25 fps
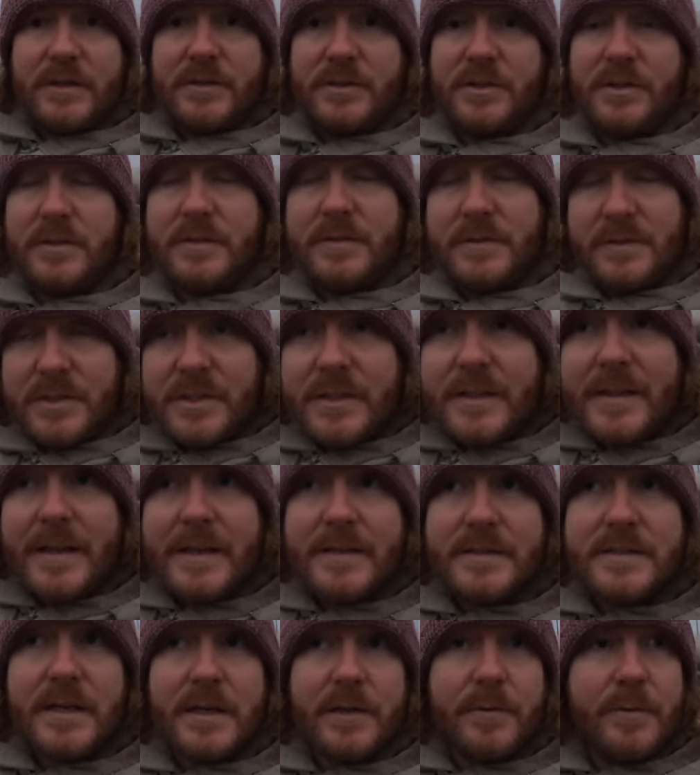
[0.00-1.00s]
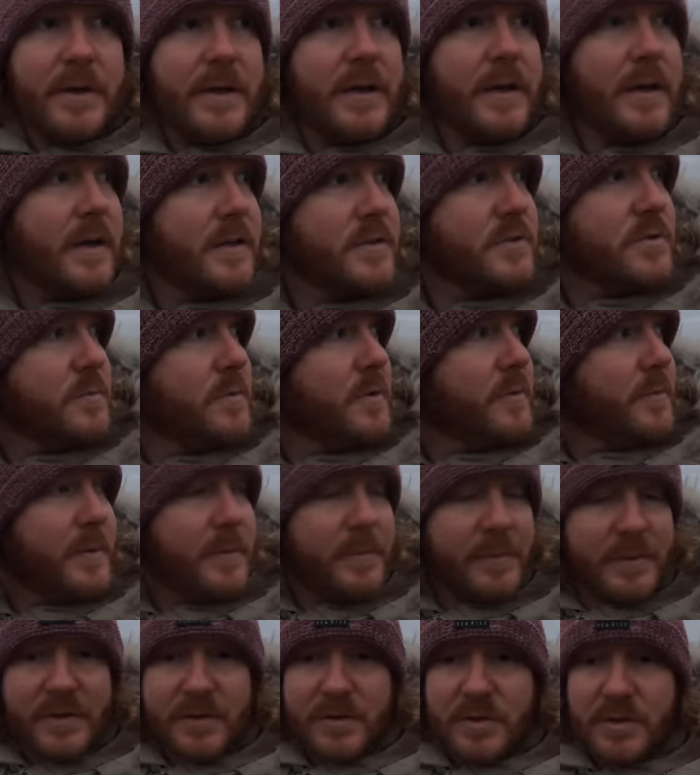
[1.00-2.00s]
she she thinks anyway a large number of
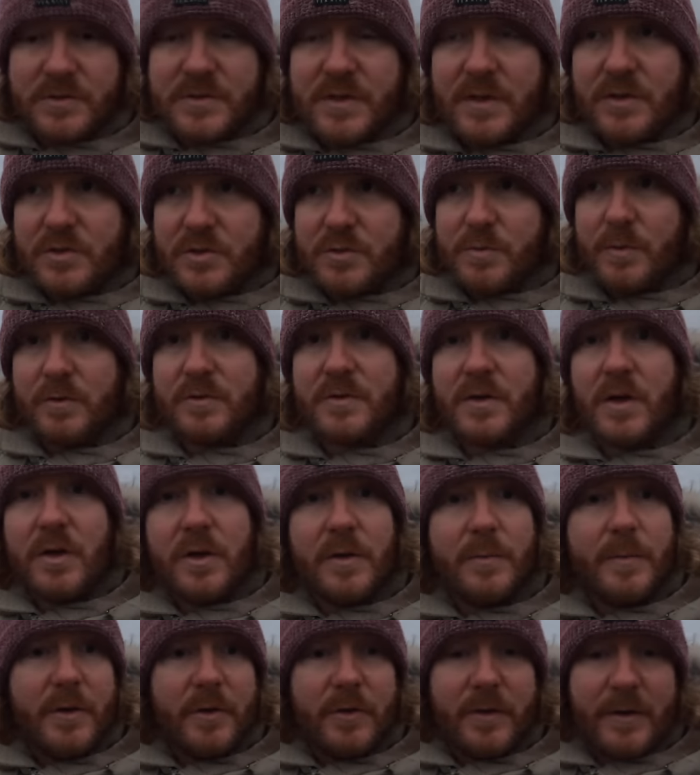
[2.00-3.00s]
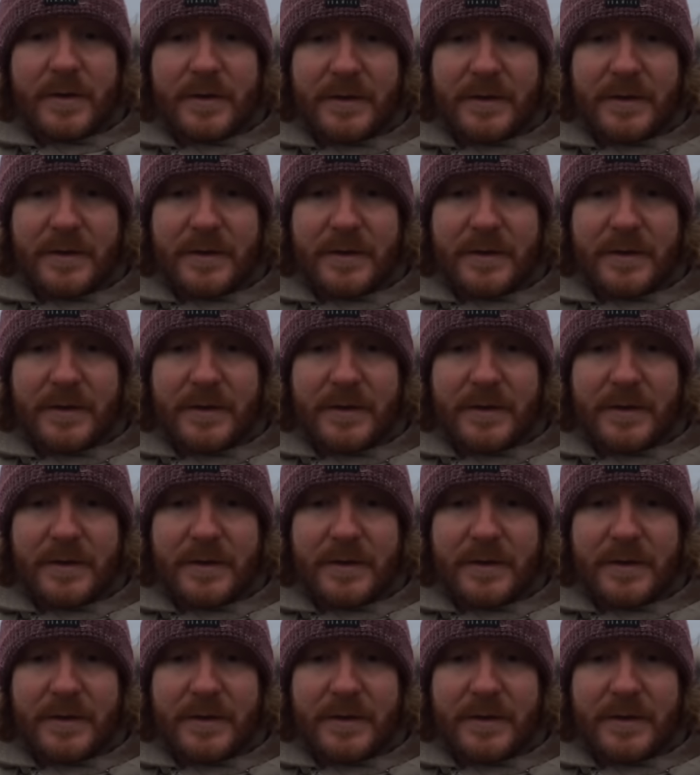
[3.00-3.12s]
people, because they just won't talk about it.